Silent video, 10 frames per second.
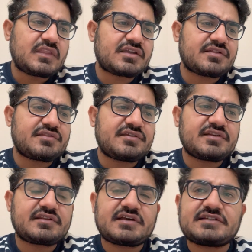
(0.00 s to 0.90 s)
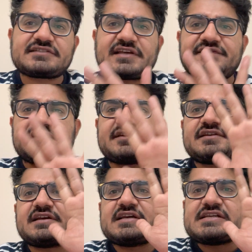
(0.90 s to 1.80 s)
consider the
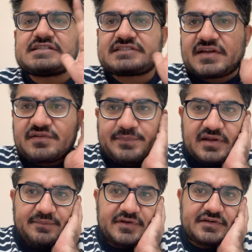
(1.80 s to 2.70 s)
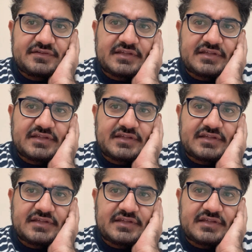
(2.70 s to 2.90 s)
seven parameters,